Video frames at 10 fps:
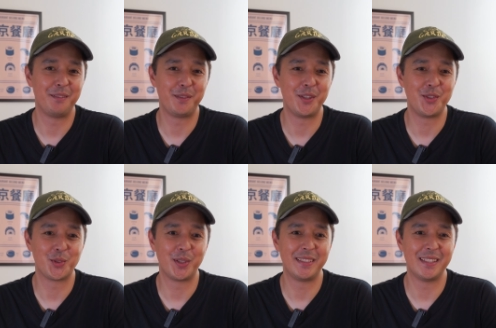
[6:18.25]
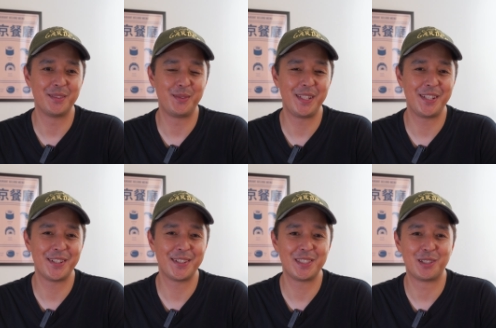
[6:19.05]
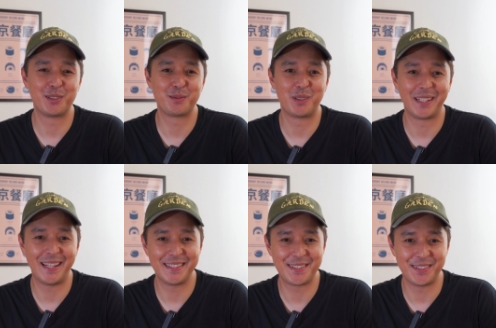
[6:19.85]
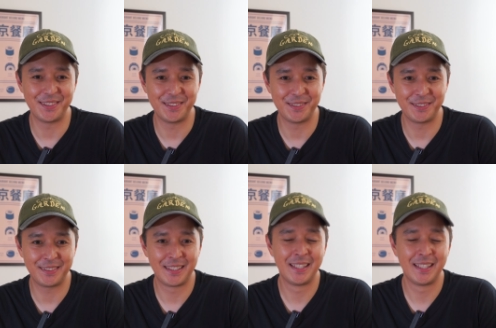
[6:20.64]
if you enjoyed this video, don't forget to